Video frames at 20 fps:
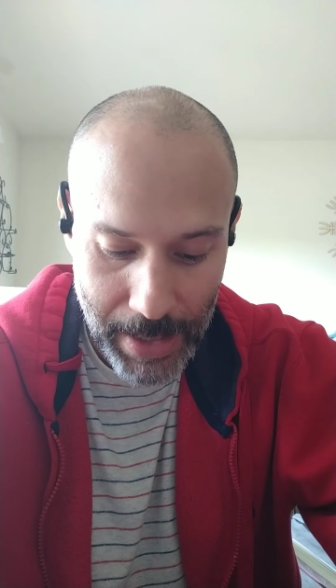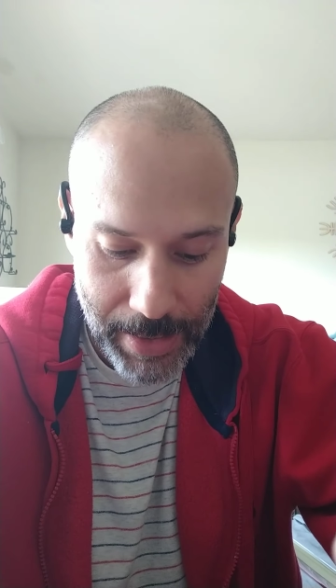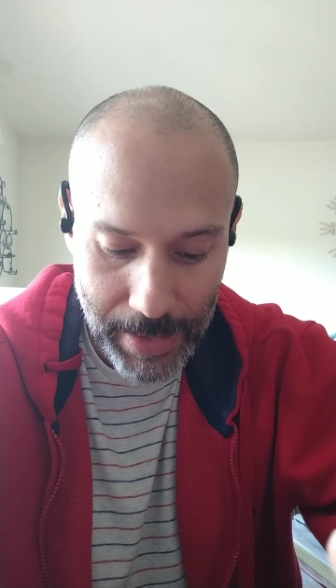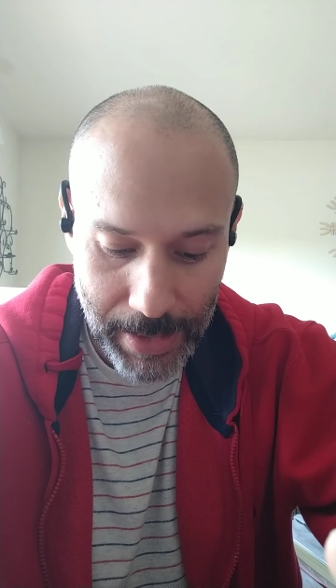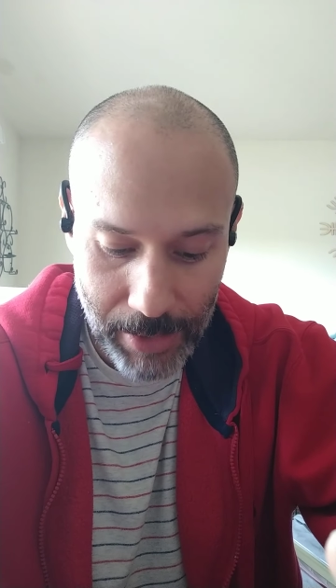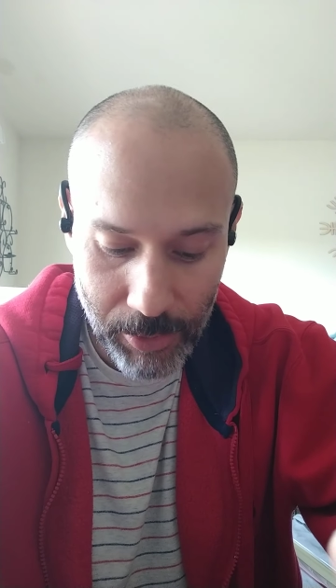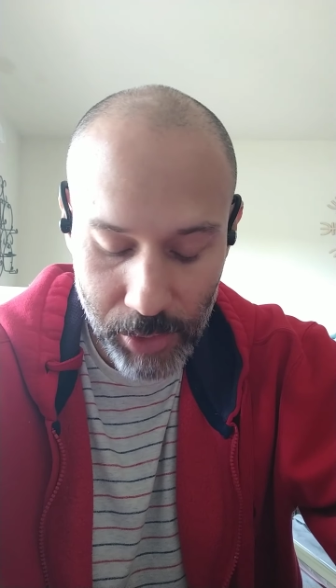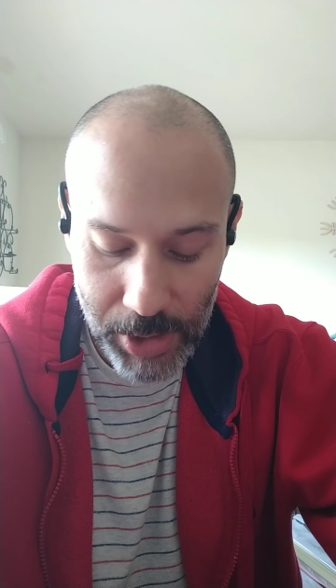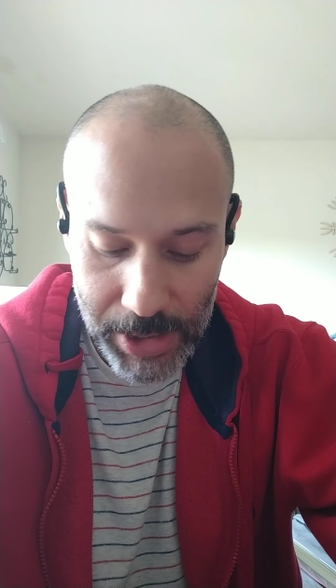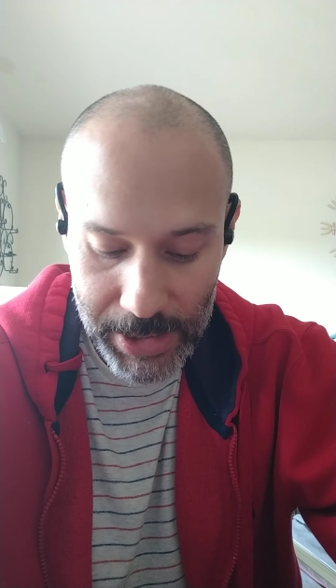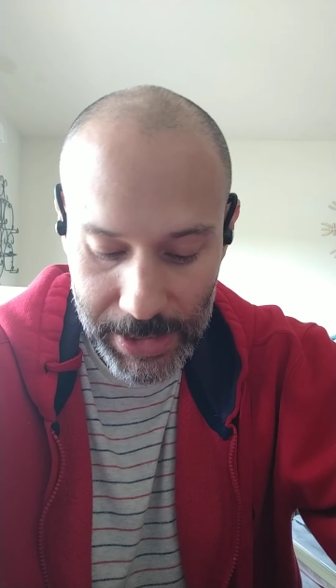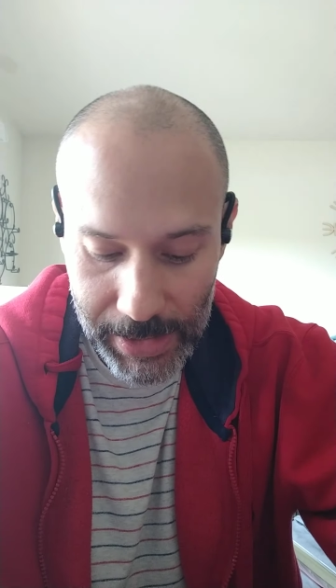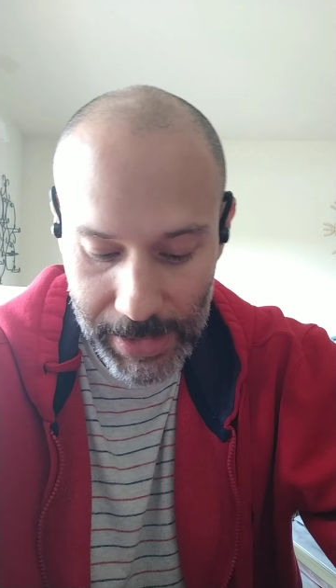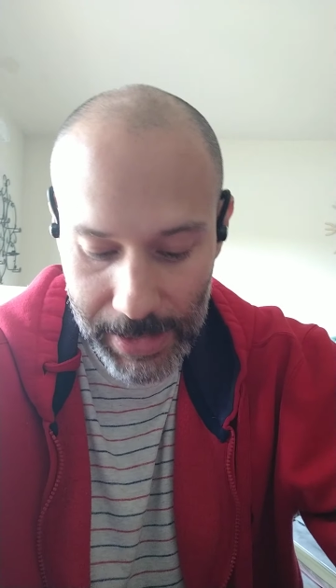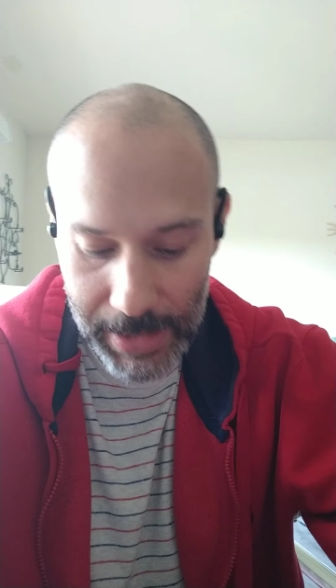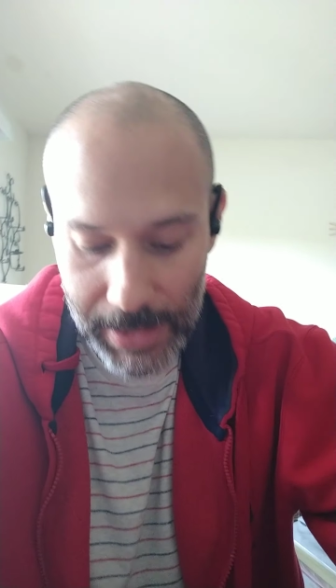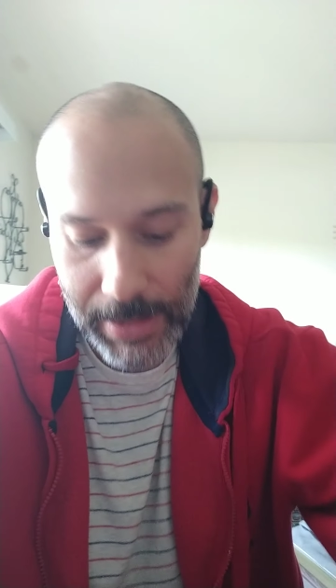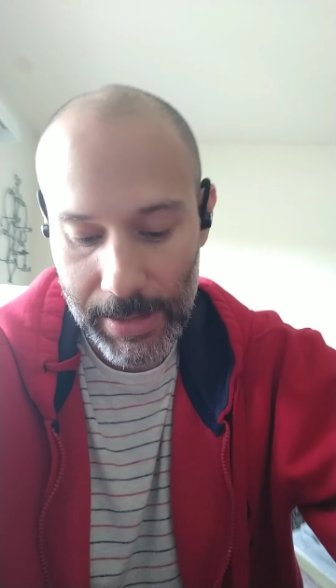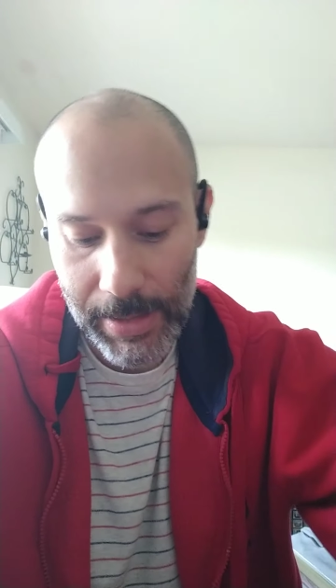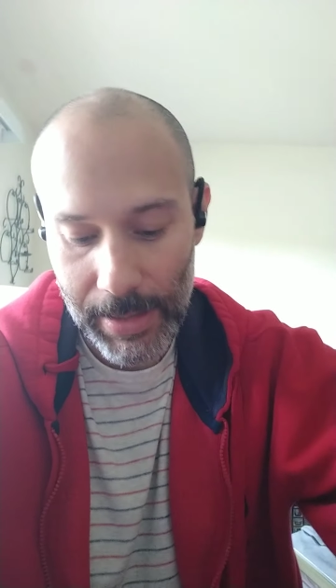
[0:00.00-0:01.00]
They
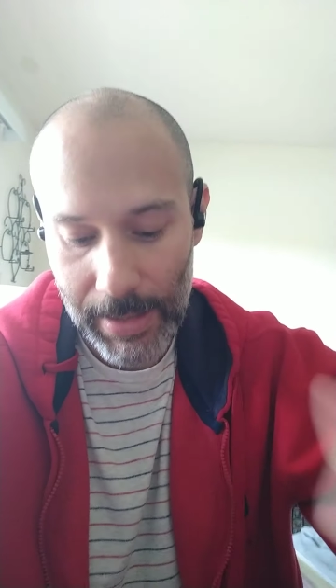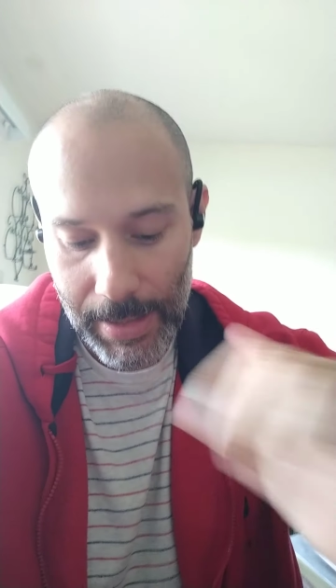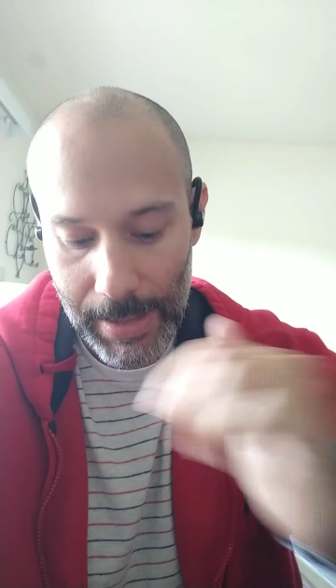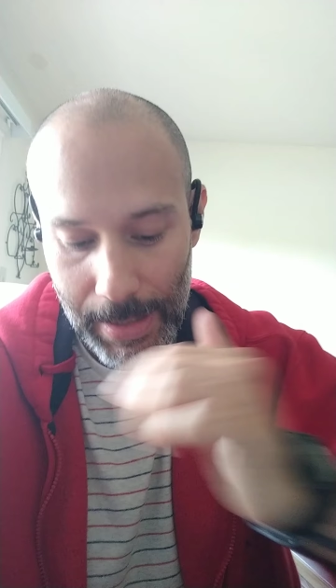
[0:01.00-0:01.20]
recently